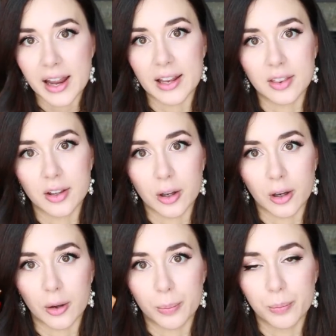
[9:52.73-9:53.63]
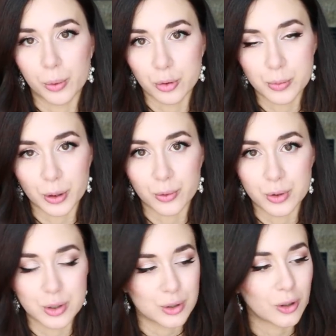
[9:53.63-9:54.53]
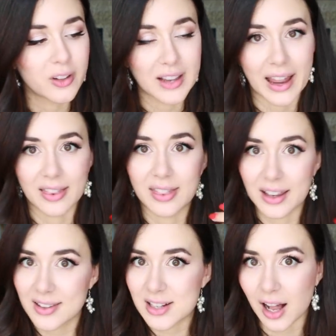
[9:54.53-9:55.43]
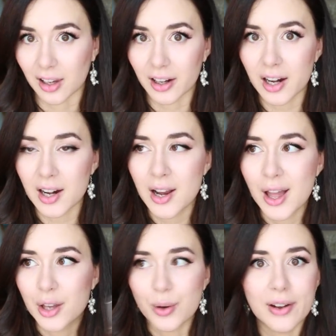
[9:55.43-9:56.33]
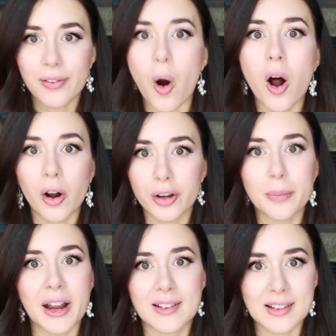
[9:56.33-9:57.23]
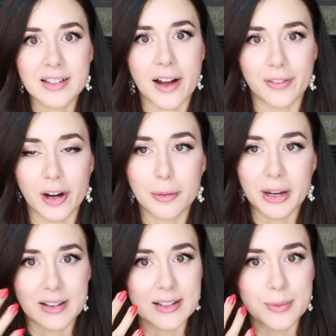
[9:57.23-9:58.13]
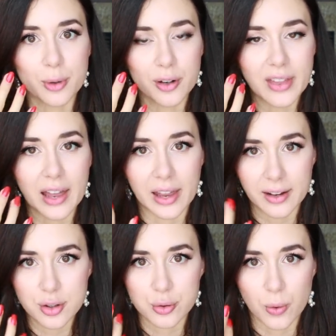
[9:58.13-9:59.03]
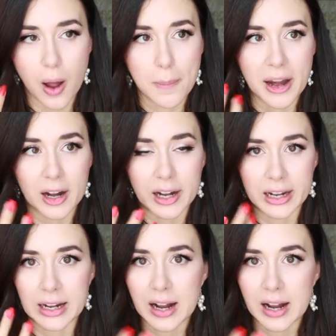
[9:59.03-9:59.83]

in the Rouge Pur and this color, you have all your bases covered because it's more of that like strawberry very